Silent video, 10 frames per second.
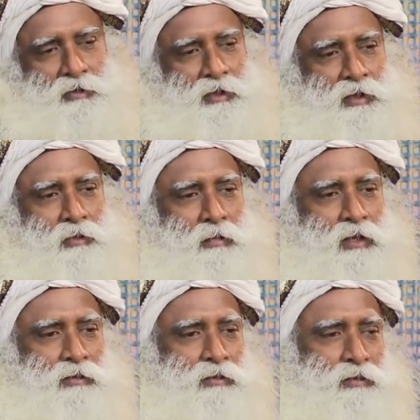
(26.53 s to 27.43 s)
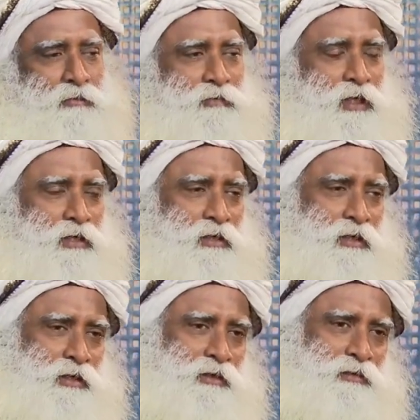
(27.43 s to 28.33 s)
in the month of
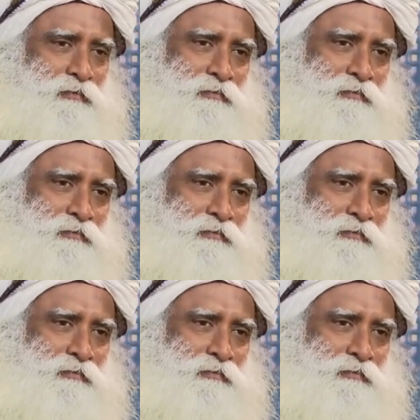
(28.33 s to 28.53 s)
Kartika